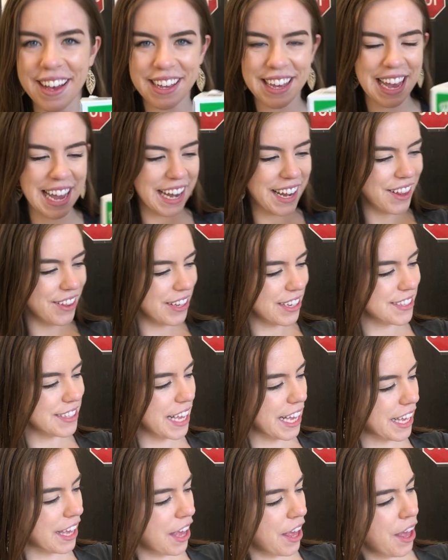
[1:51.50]
Kind of looks
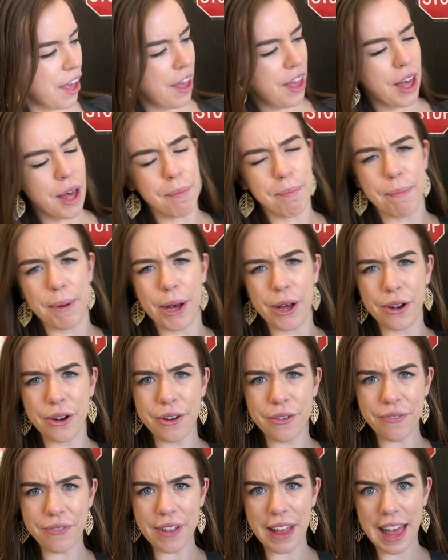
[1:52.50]
like a
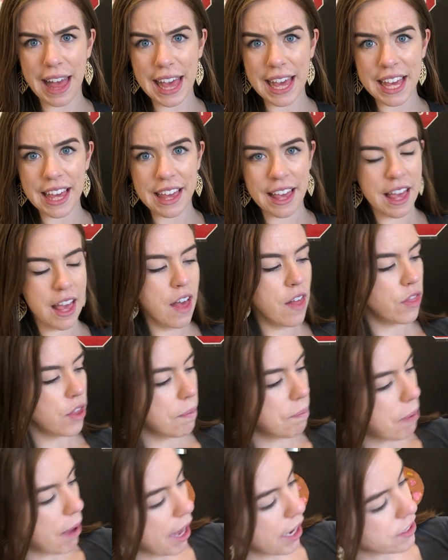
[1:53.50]
butterfly. The
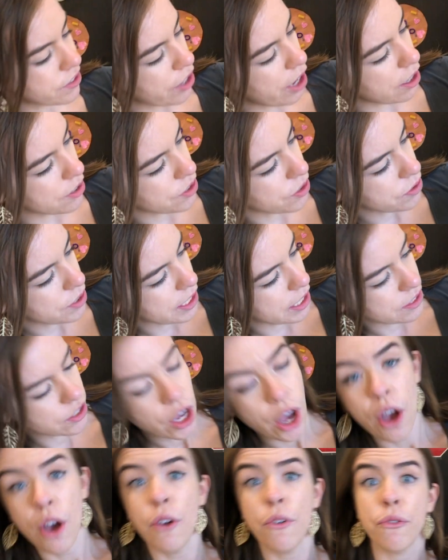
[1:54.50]
box also says
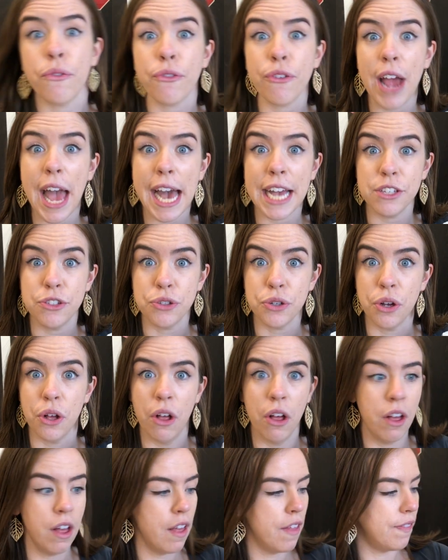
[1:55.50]
fragile.
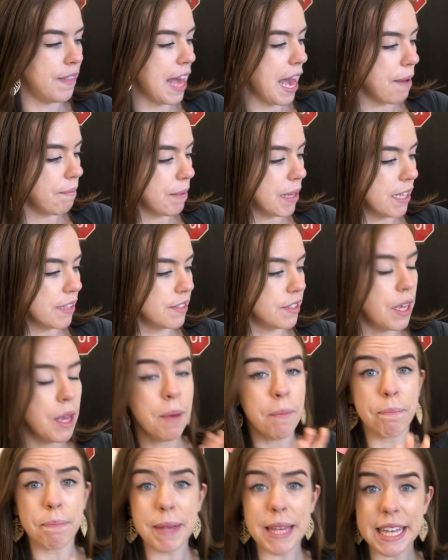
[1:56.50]
That means
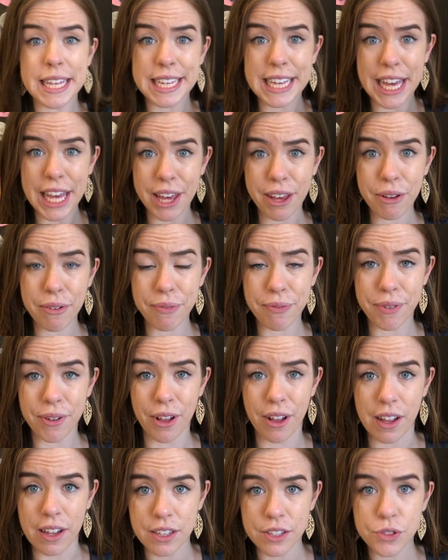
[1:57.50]
be
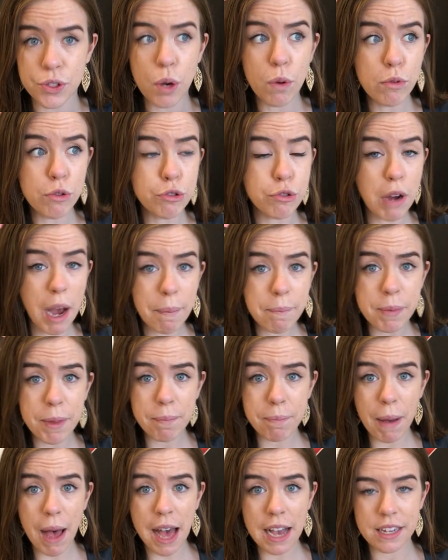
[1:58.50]
careful. Don't drop the
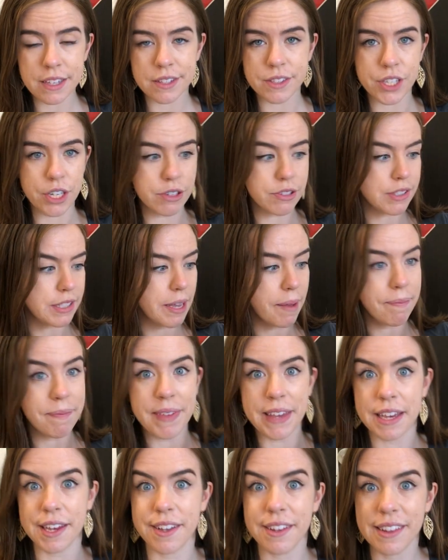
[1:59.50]
box. There's
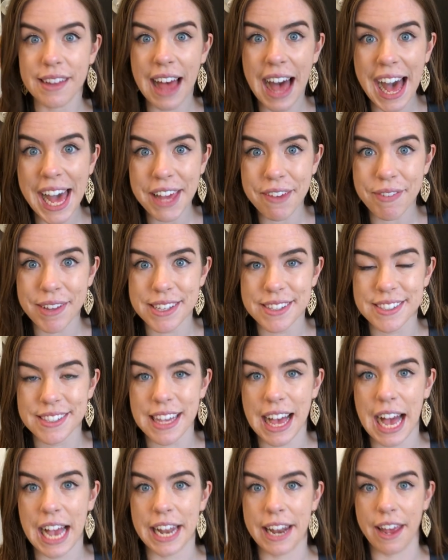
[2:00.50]
something alive
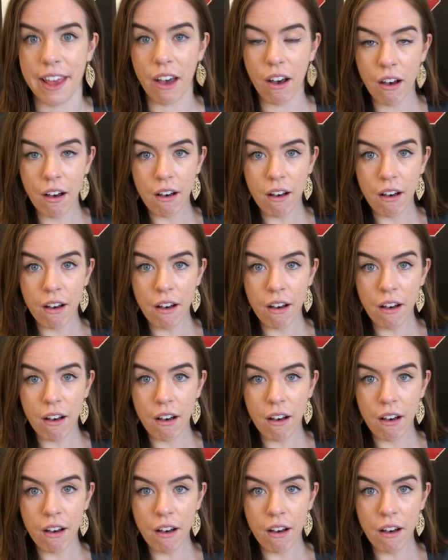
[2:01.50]
inside it.